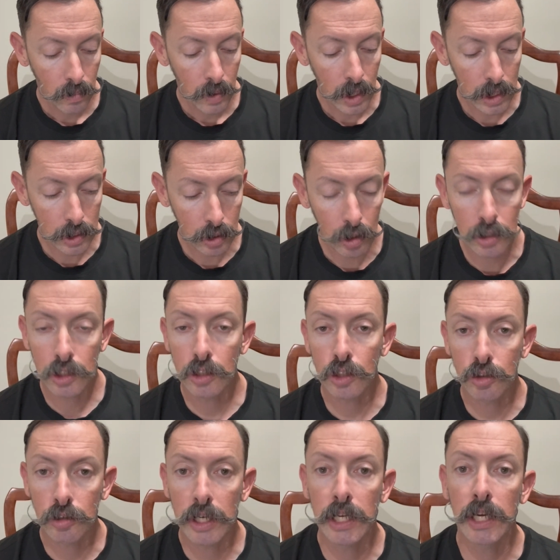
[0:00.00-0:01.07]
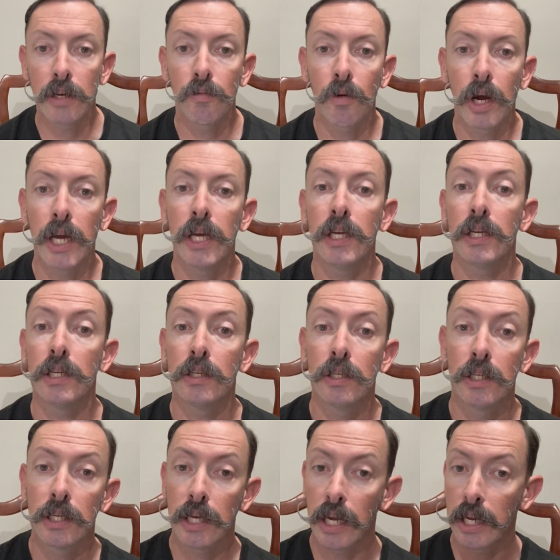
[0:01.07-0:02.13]
As long as you're treating it right,
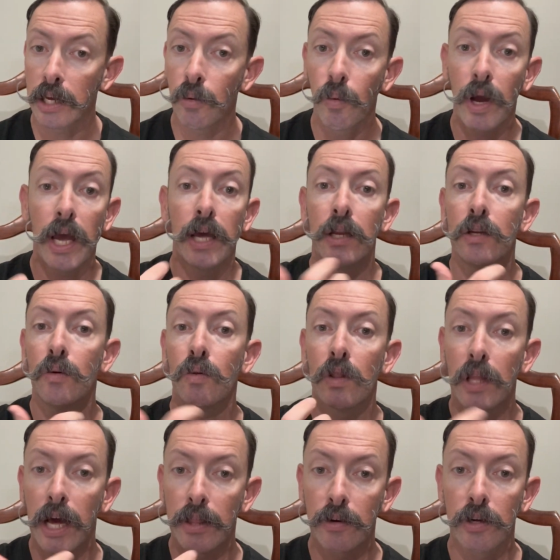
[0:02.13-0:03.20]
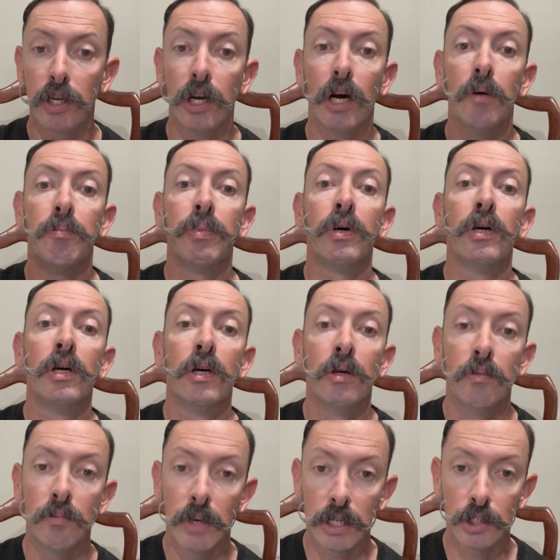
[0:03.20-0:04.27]
getting it wet, lathering up,
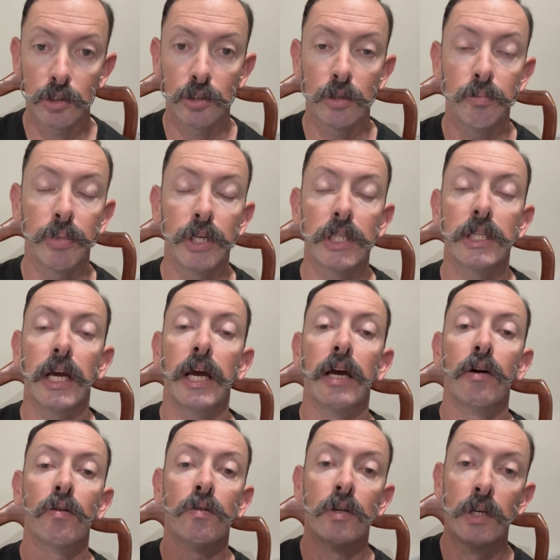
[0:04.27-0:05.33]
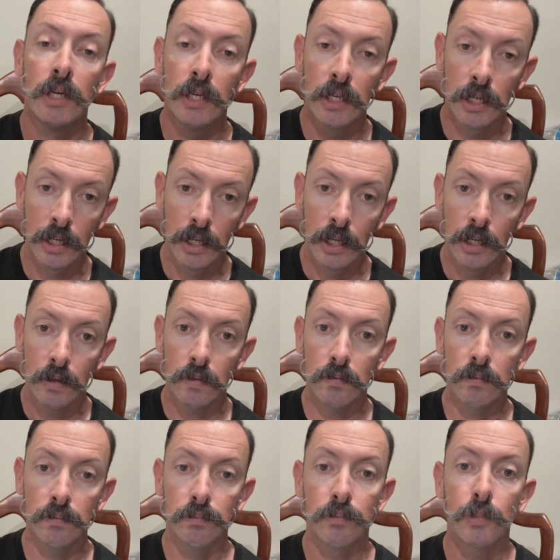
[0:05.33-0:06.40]
making sure you put it down,
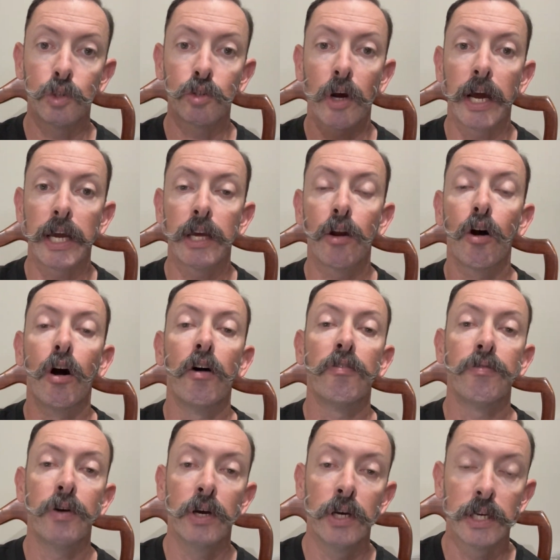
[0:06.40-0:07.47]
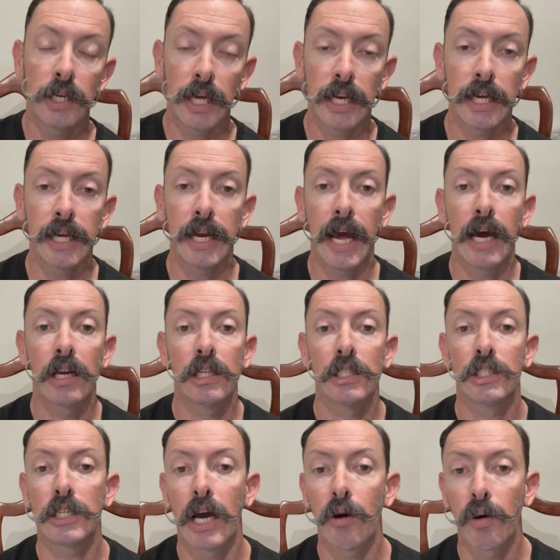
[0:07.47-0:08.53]
drying it off, getting it out of the
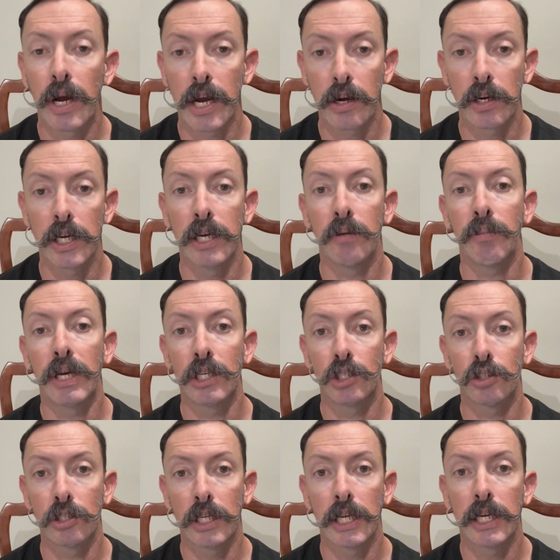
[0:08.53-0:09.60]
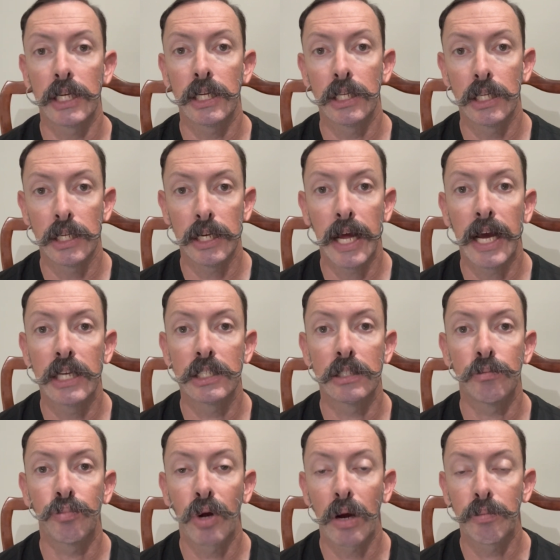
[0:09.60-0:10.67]
shower area, making sure that it has the
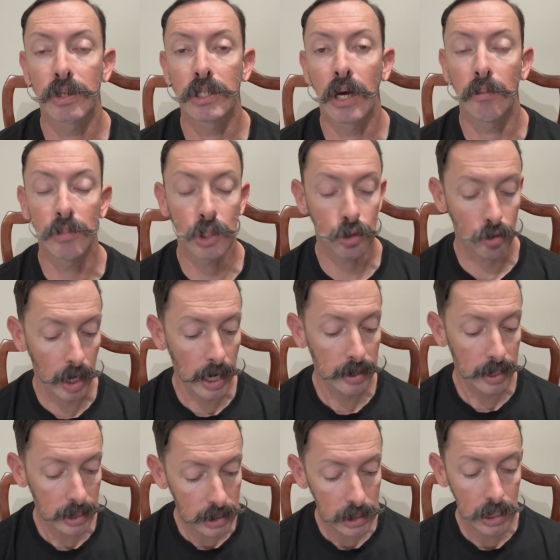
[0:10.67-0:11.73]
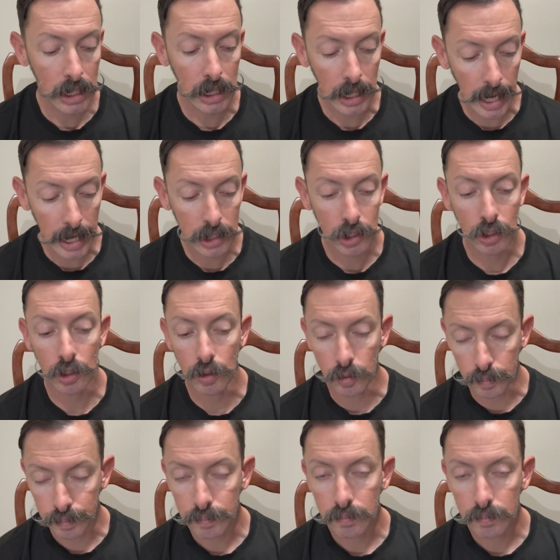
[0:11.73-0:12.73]
proper time to dry, then it's going to last you